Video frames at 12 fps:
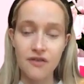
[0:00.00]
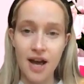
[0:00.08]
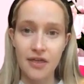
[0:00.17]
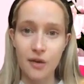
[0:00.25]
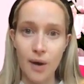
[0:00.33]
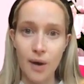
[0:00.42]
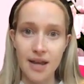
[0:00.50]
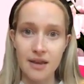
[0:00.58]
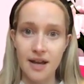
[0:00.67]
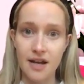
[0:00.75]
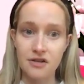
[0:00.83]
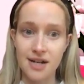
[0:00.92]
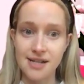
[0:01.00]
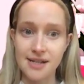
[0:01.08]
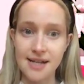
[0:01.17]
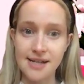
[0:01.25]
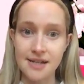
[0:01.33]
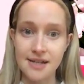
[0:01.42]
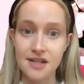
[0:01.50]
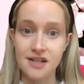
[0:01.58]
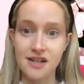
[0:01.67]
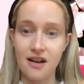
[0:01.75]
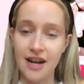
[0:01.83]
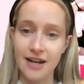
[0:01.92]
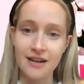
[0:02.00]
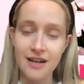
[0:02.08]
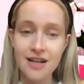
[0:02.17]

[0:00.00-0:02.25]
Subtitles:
and the way that translates into design.